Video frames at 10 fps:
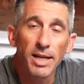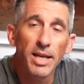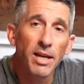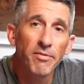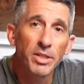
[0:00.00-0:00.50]

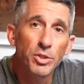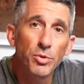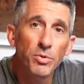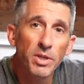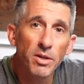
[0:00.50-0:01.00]
have a
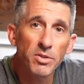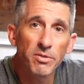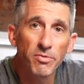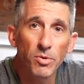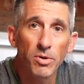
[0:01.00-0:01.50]

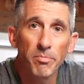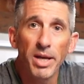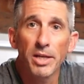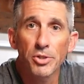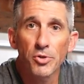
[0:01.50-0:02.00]
2004
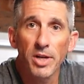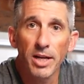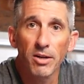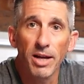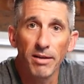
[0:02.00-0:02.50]
Bass
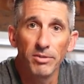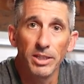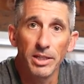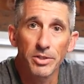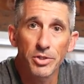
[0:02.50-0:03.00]
Tracker
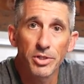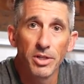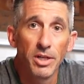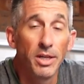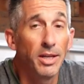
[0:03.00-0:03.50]
Avalanche.
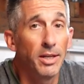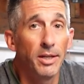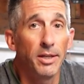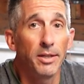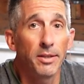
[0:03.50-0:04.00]

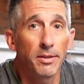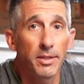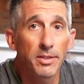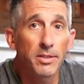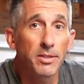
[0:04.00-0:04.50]

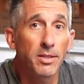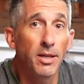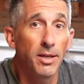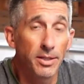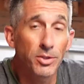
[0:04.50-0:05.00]

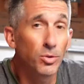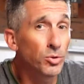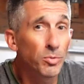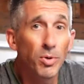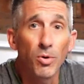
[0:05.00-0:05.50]
It's an
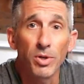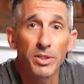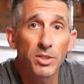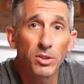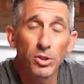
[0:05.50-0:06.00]
older boat.
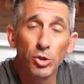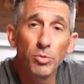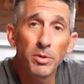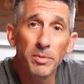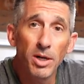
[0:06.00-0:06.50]
It's an
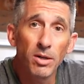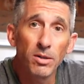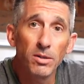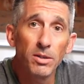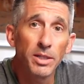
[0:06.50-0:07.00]
aluminum
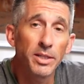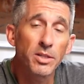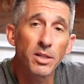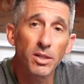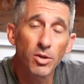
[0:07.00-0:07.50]
hull. It's
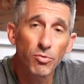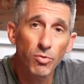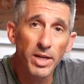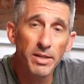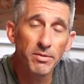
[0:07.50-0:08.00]
got a
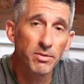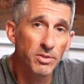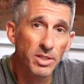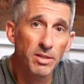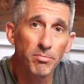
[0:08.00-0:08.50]
great
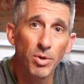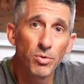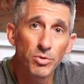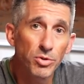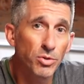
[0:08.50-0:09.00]
set of
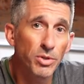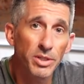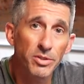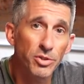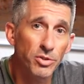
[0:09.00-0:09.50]
bones to it.
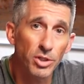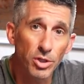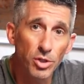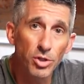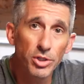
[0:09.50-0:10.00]
It's just a
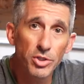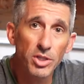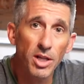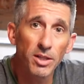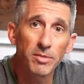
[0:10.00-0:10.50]
good
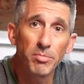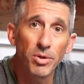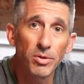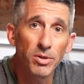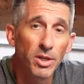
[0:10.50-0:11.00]
solid
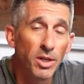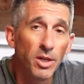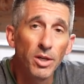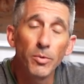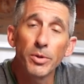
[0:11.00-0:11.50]
boat.
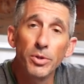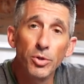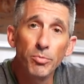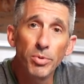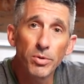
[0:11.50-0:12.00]
With
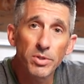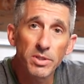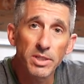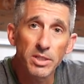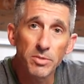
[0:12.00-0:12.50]
new boats
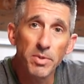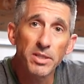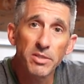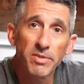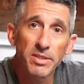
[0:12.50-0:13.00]
as
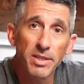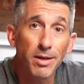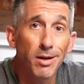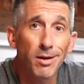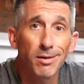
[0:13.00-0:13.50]
expensive as they
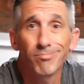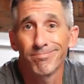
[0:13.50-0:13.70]
are,